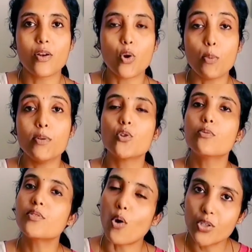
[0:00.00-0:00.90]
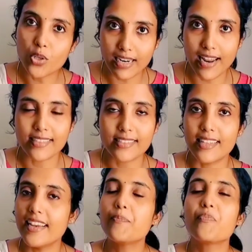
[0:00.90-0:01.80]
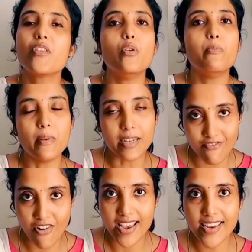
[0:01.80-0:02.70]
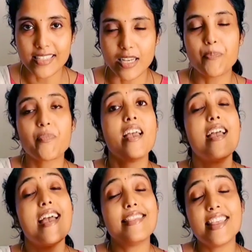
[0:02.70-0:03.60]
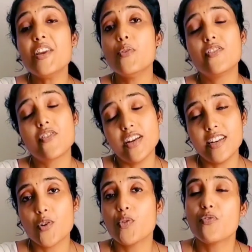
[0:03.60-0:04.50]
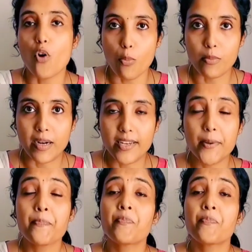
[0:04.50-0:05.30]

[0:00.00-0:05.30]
chromosomes onto glass slide. You'll dry it up, and then you will treat it with formamide.